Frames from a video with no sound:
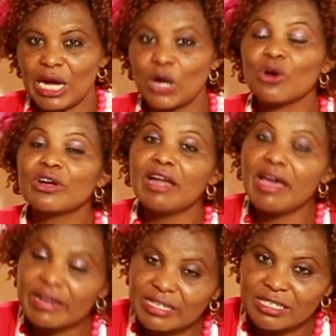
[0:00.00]

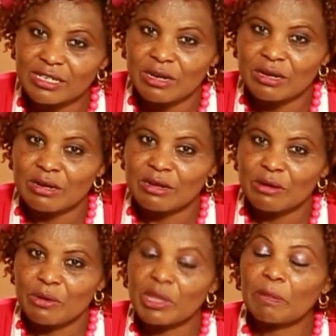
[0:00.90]
Connect
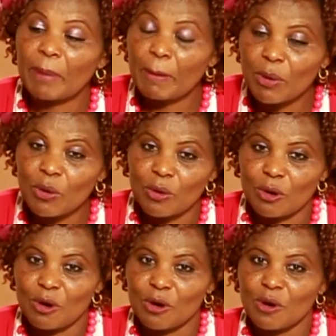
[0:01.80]
with
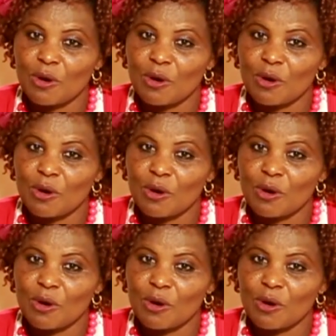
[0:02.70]
people